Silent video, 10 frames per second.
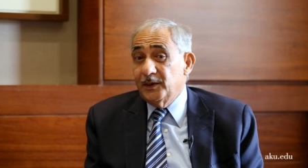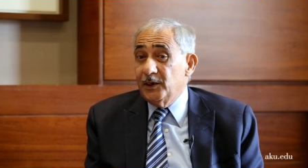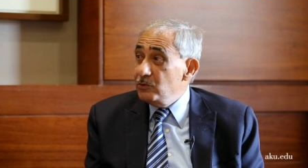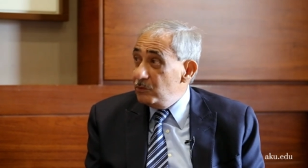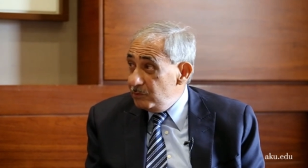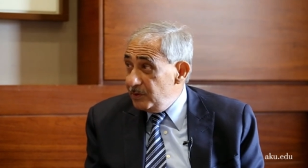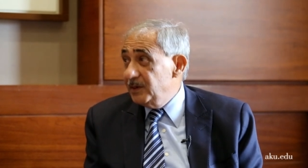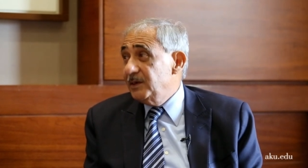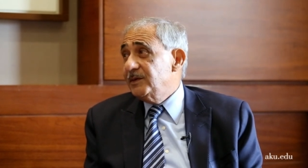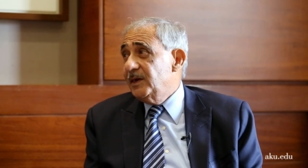
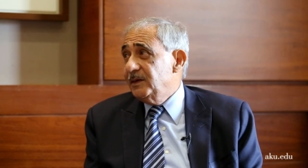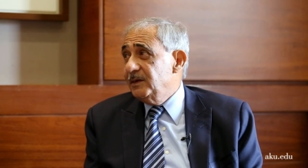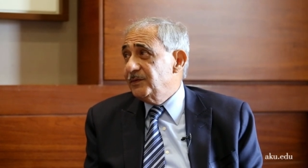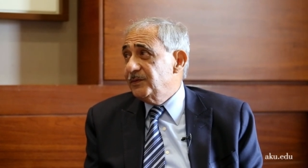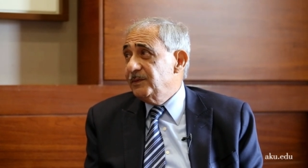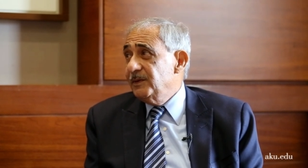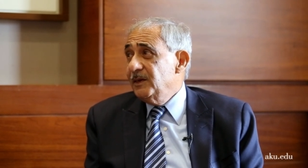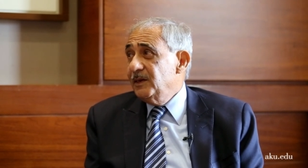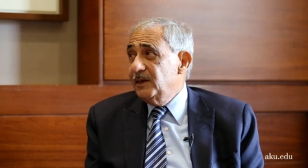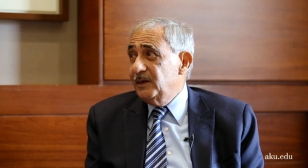including His Highness
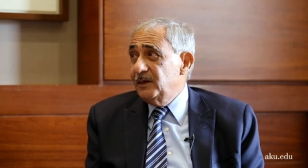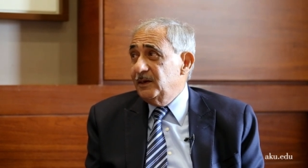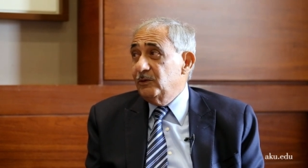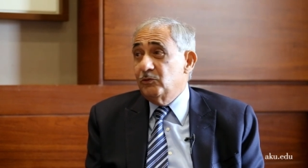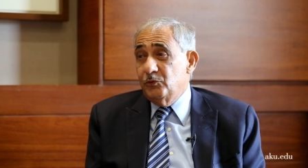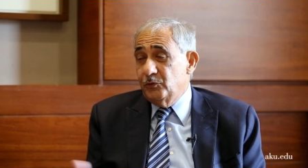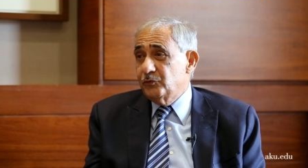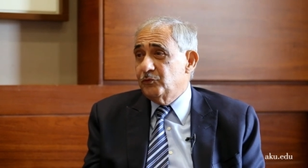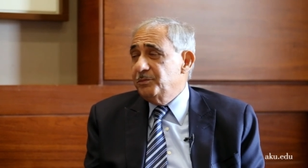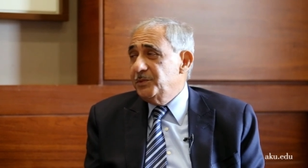uh, who used to